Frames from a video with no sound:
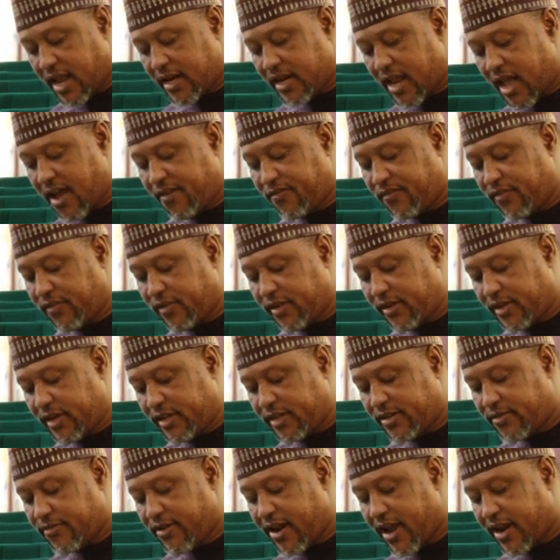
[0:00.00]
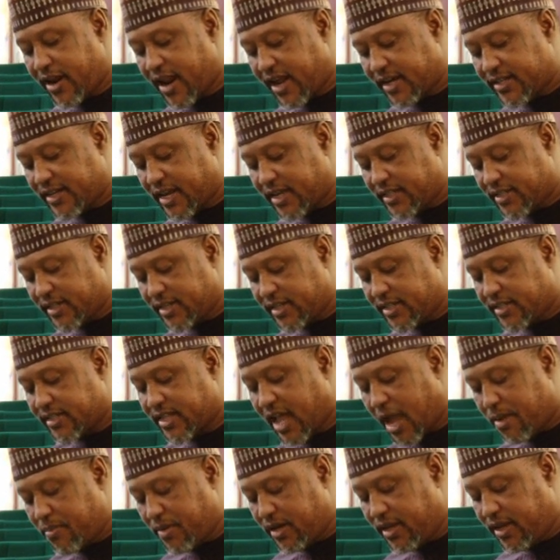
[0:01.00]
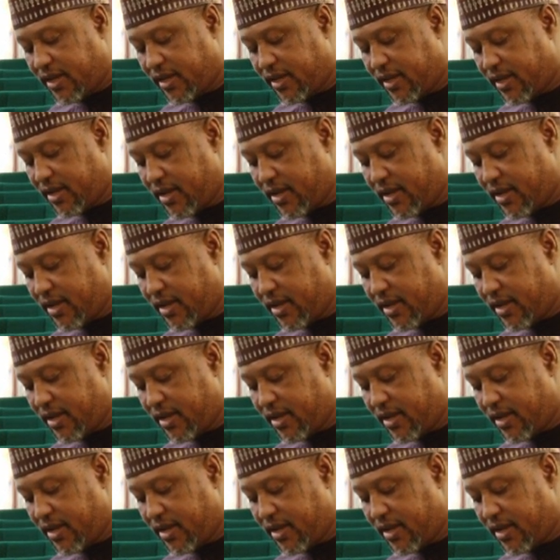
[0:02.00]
and have it reenacted is timely